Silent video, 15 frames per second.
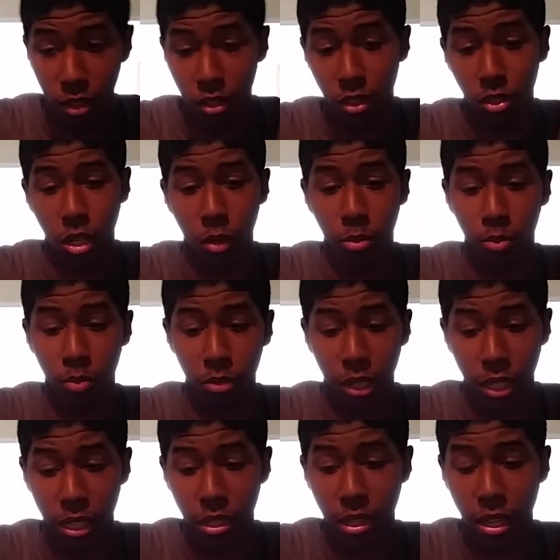So I
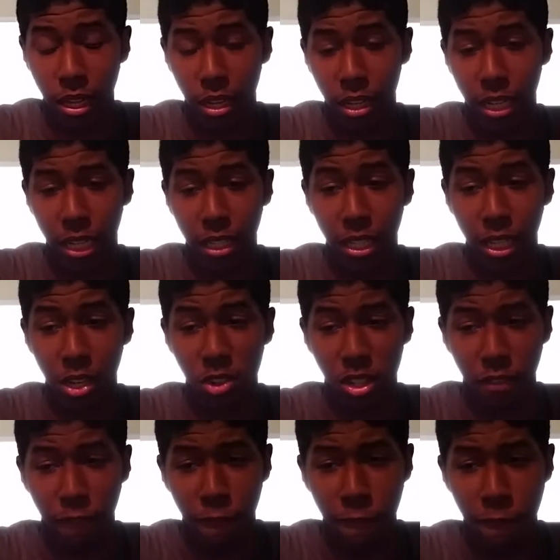did that, and I think I was
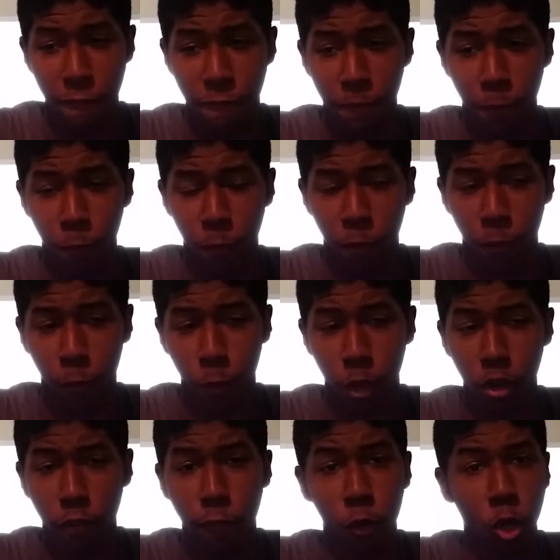at
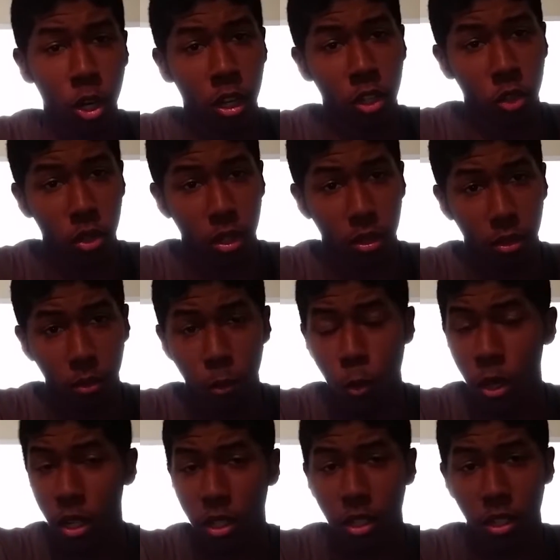300 or 400,
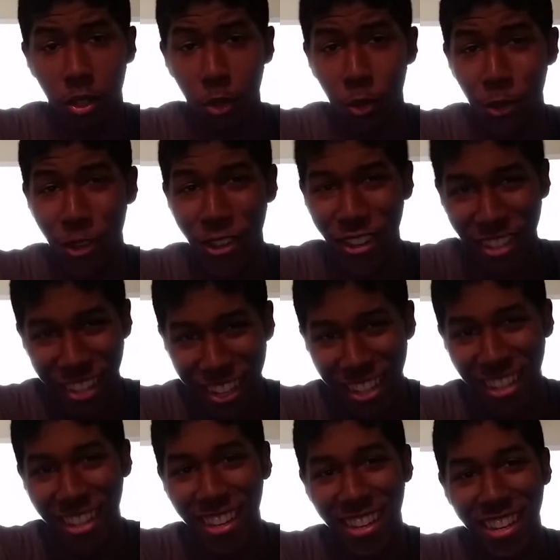one of the two.
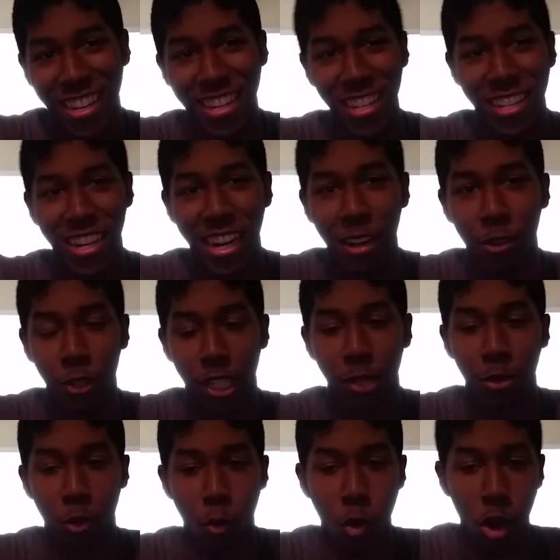And then I was
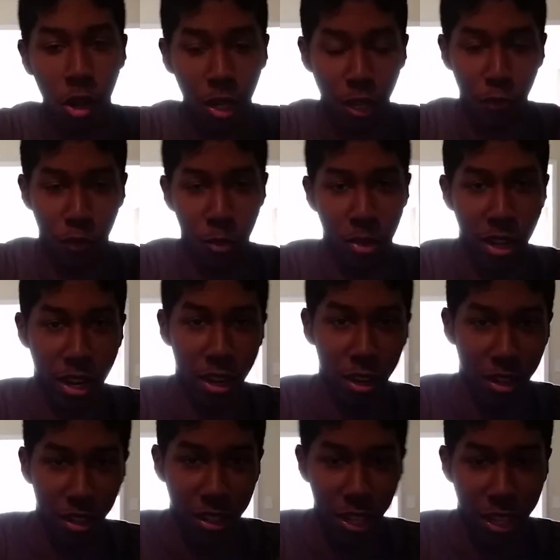able to wall up from
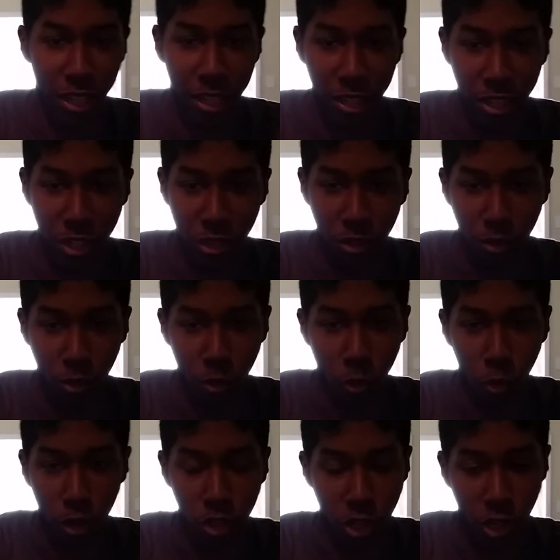there and then just
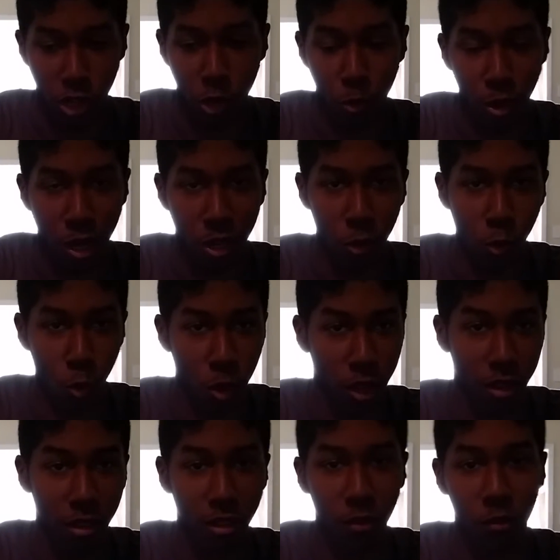turn it around and
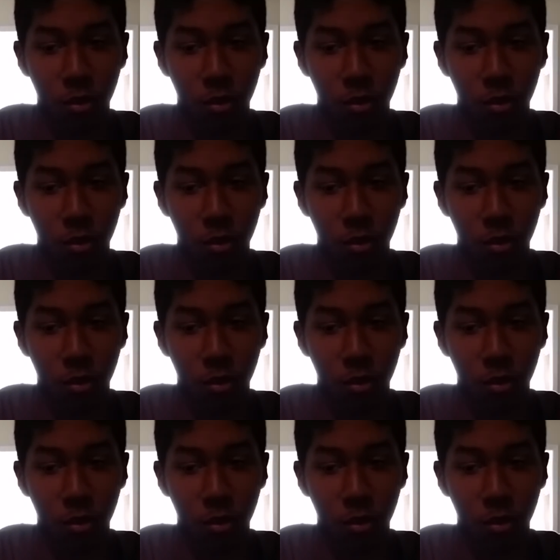win.